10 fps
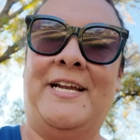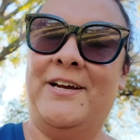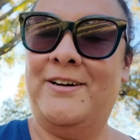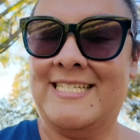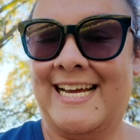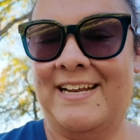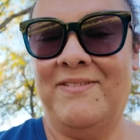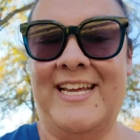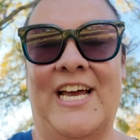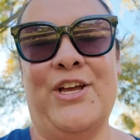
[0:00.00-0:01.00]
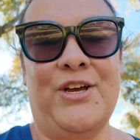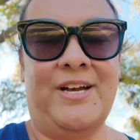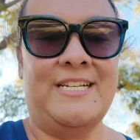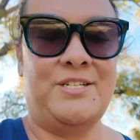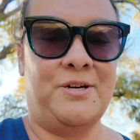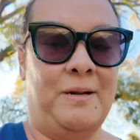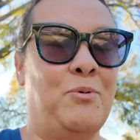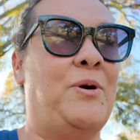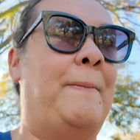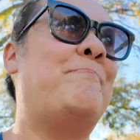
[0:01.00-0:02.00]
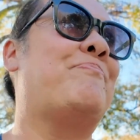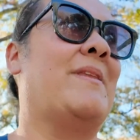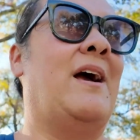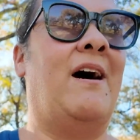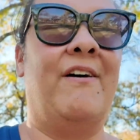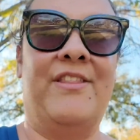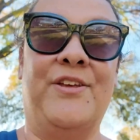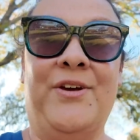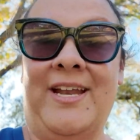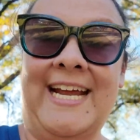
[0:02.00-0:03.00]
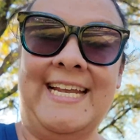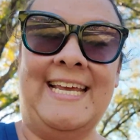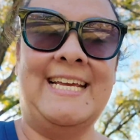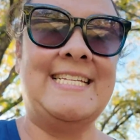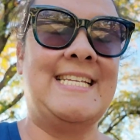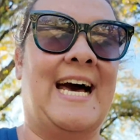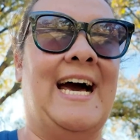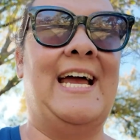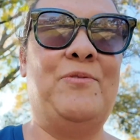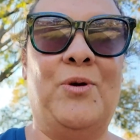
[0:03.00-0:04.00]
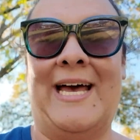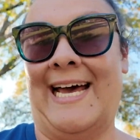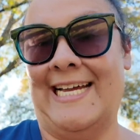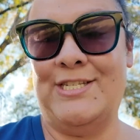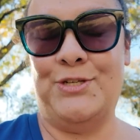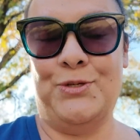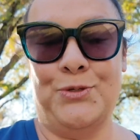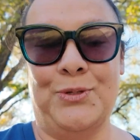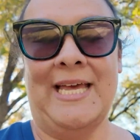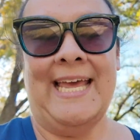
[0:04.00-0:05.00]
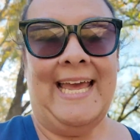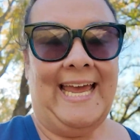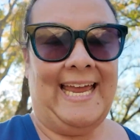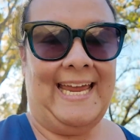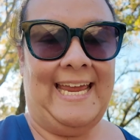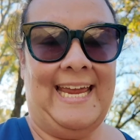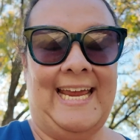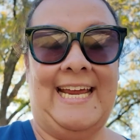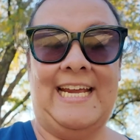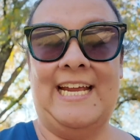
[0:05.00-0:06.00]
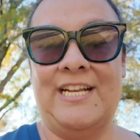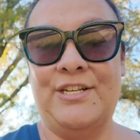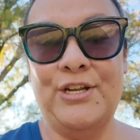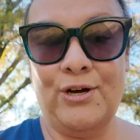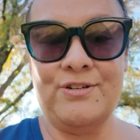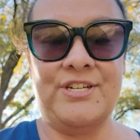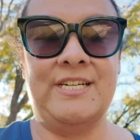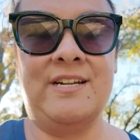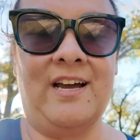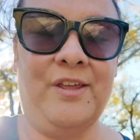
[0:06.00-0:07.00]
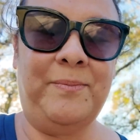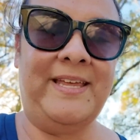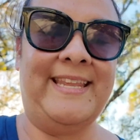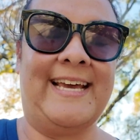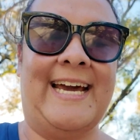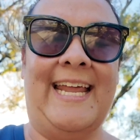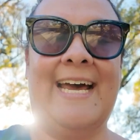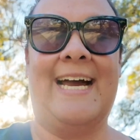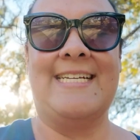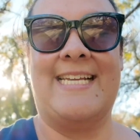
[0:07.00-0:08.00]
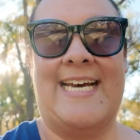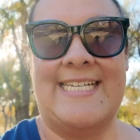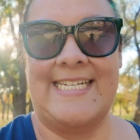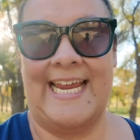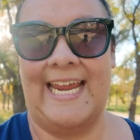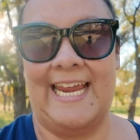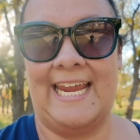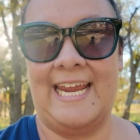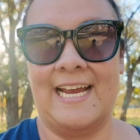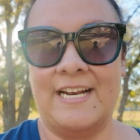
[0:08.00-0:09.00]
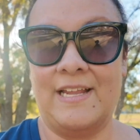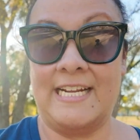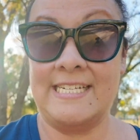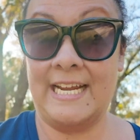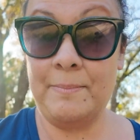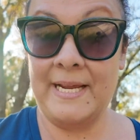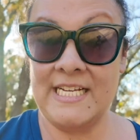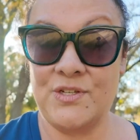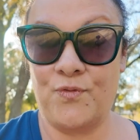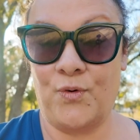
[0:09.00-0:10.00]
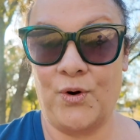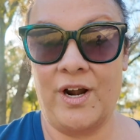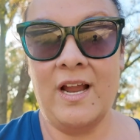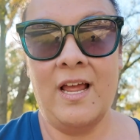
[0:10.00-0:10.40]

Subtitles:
it's kind of like a good starting point. All the good ideas I will add to a Notion document that kind of acts as a kind of database for